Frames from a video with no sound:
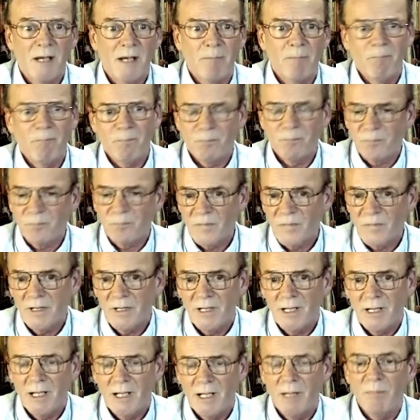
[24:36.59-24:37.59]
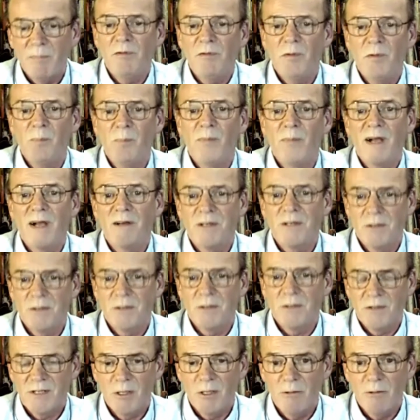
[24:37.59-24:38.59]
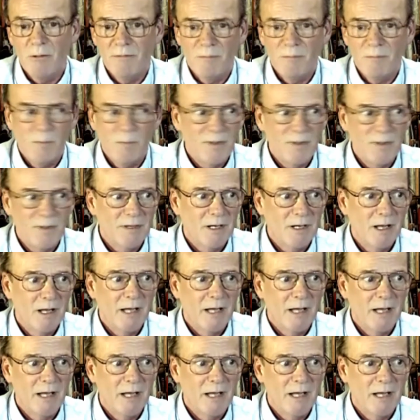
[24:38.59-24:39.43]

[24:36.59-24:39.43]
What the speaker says: if you embarrassed yourself with the client,